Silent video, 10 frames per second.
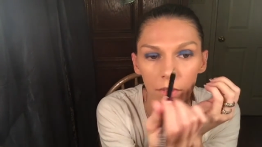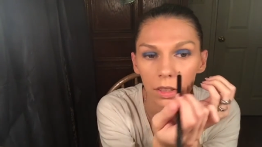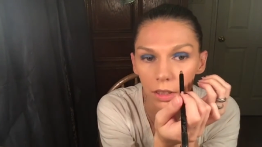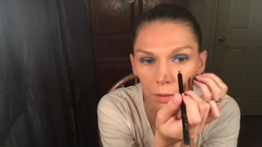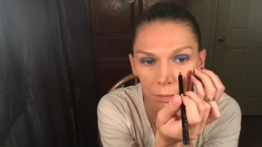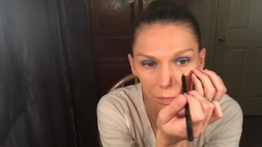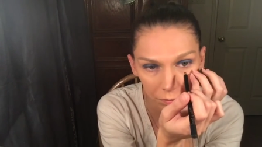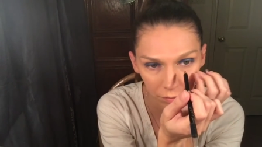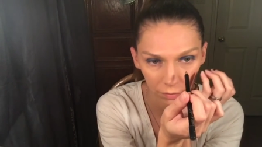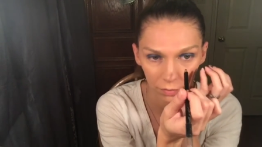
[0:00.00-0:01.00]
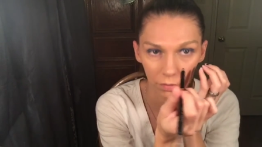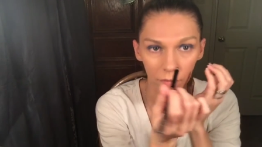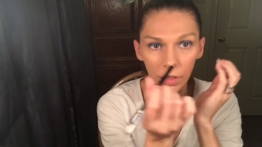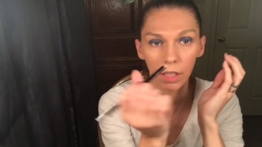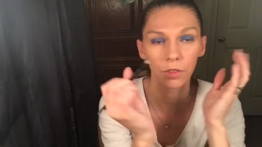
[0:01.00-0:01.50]
Alright.
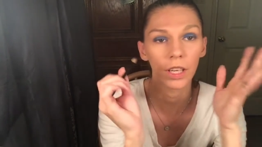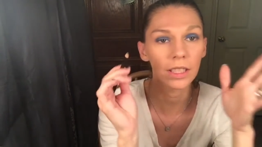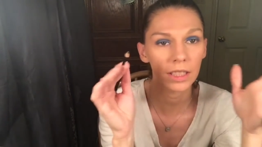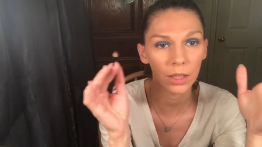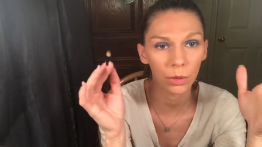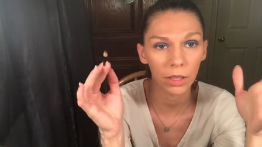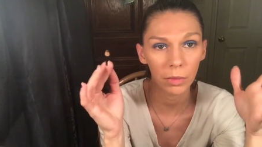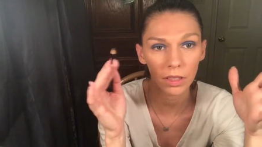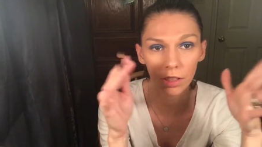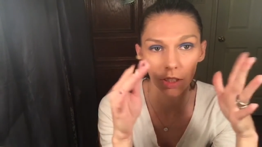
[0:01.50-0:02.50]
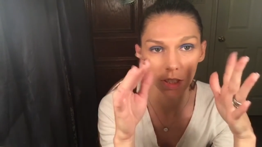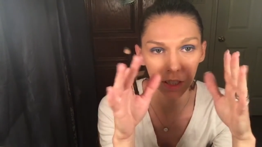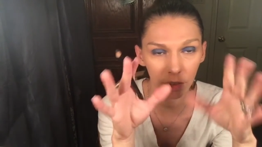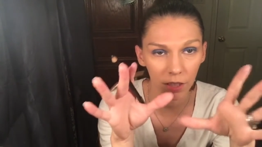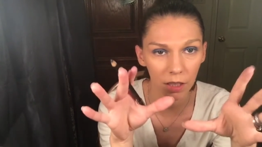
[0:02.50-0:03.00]
And if you guys get squeamish
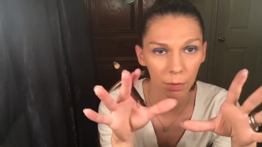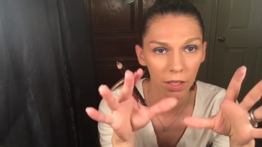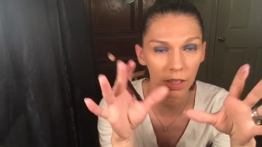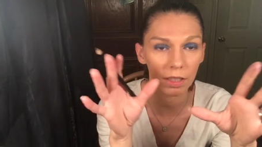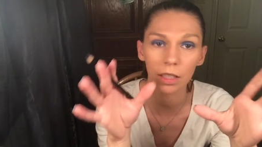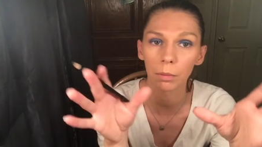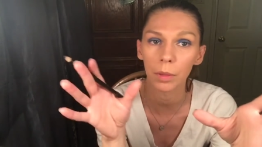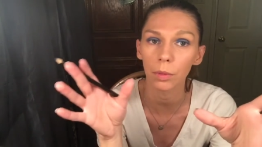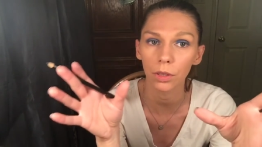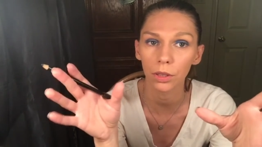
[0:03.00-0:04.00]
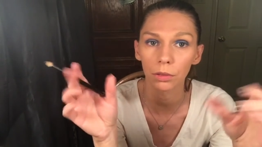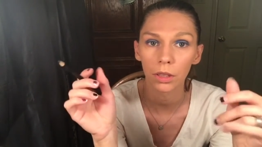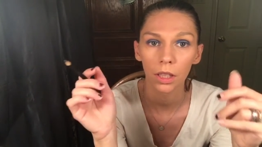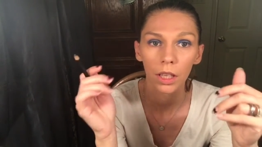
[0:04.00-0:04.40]
of this part, because some people do,